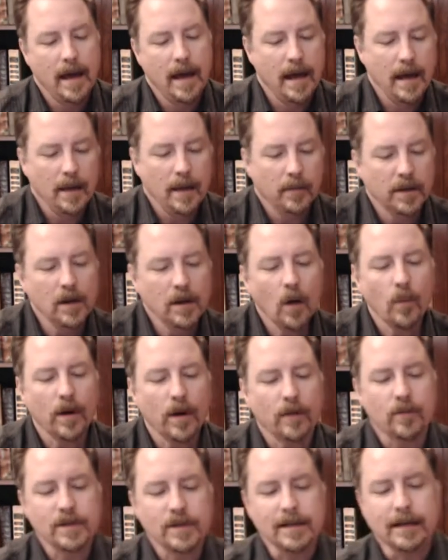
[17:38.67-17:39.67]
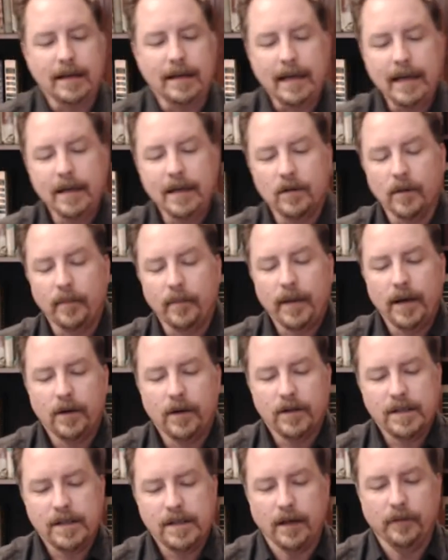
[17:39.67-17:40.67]
But nowhere was the need to
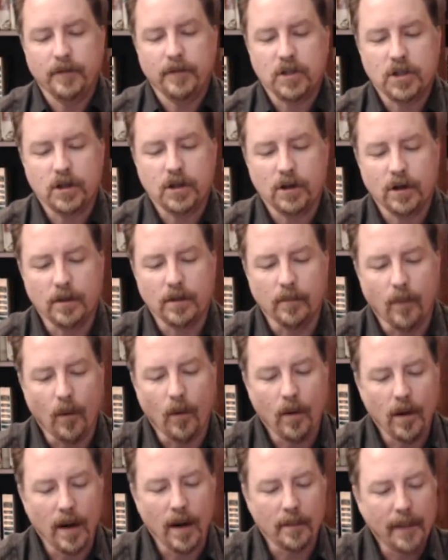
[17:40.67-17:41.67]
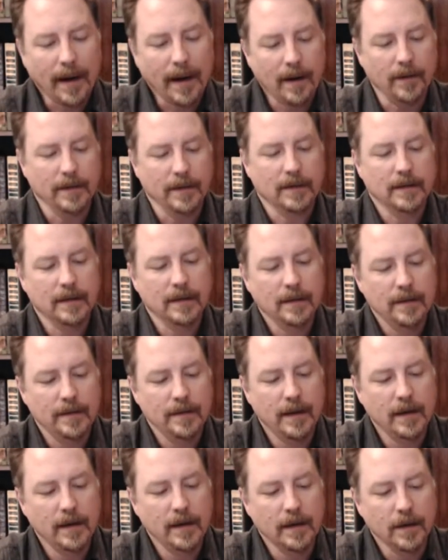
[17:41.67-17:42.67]
appear self assured more apparent
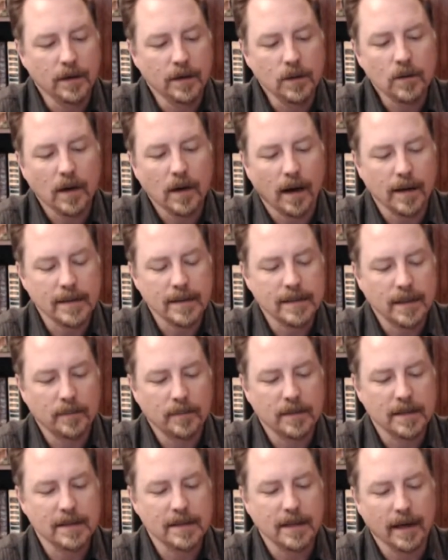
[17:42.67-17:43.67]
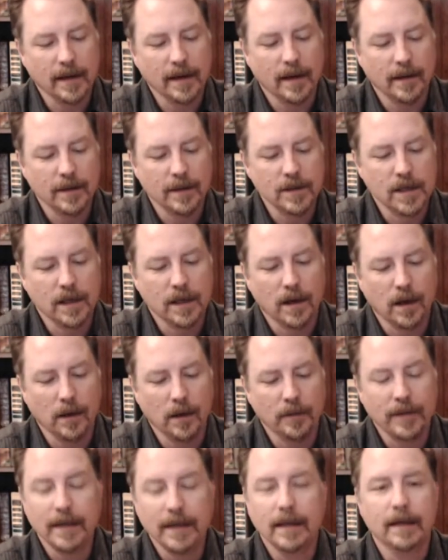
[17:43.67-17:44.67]
then in a new concept in psychology
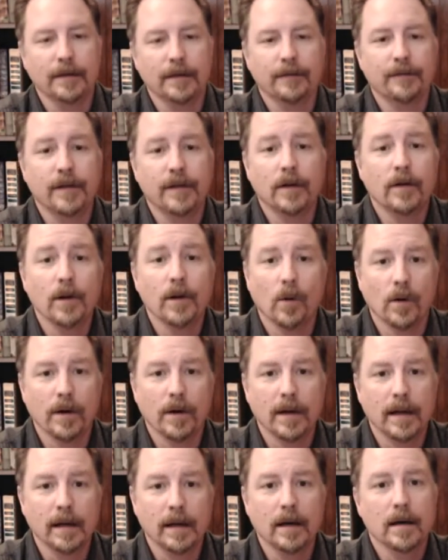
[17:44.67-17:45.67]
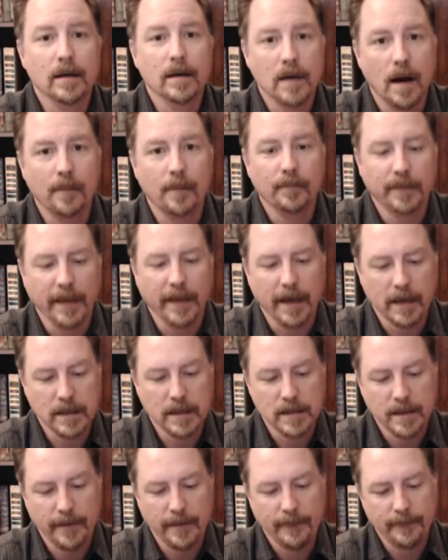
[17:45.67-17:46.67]
called the inferiority
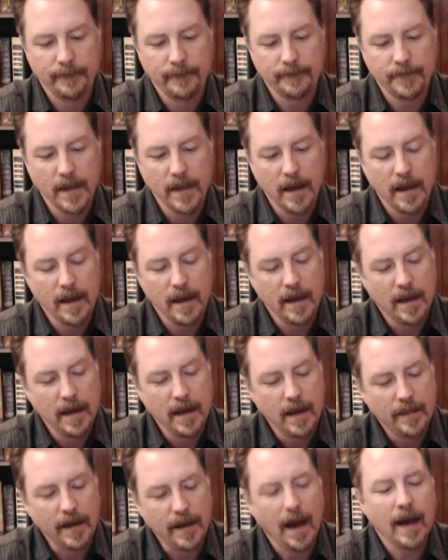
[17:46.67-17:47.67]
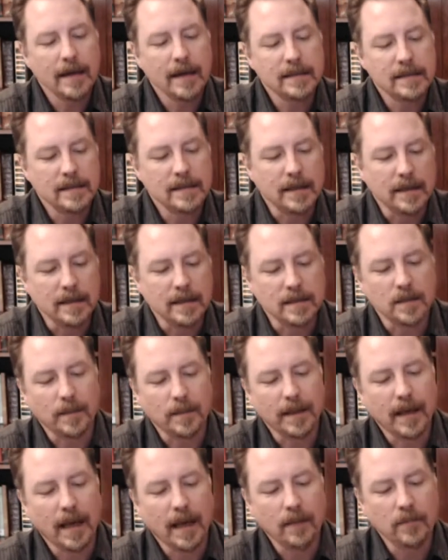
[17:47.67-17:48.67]
complex. The IC, as it
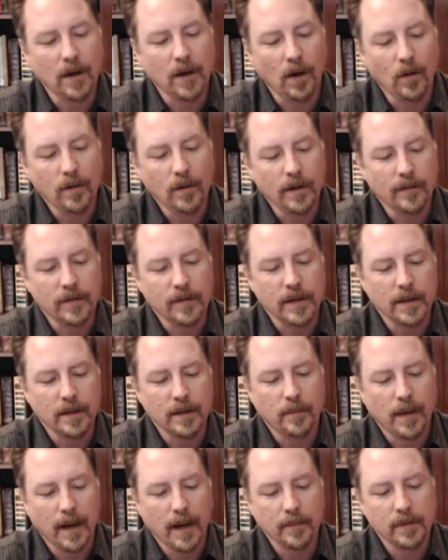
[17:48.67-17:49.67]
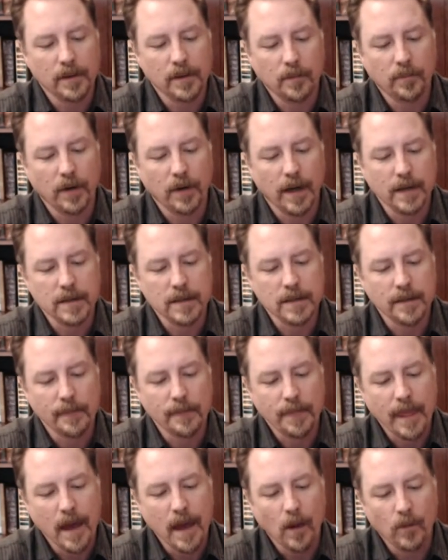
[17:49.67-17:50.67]
became known in the popular press,
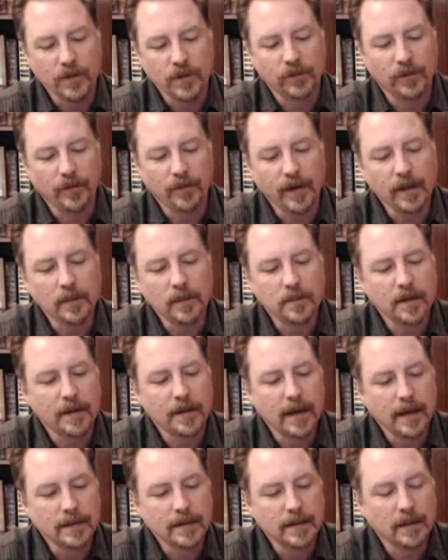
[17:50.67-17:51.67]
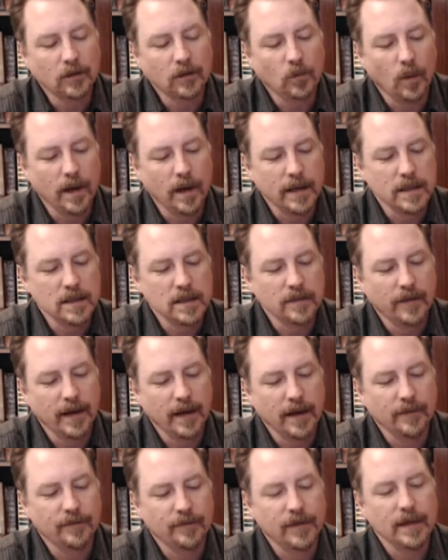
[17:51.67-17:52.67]
was developed in the 1920s
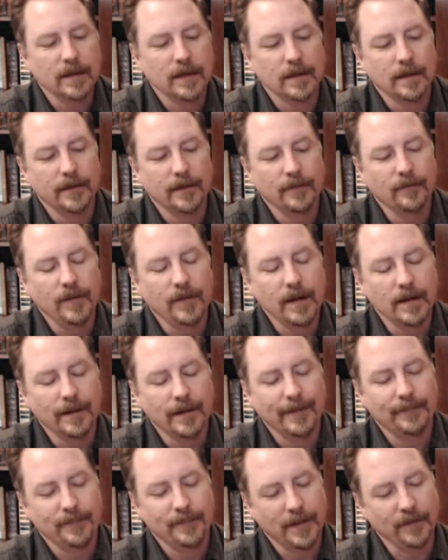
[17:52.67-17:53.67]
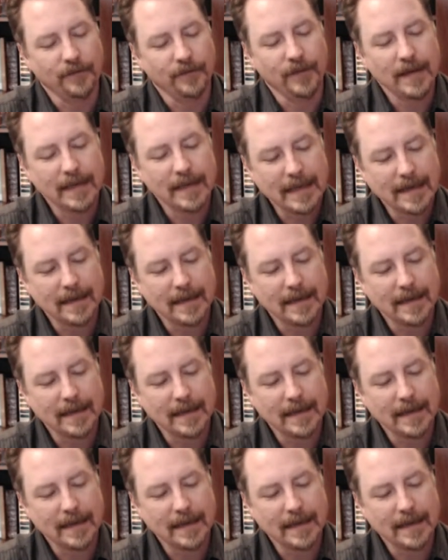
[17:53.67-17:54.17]
via Viet, Viet, Viet,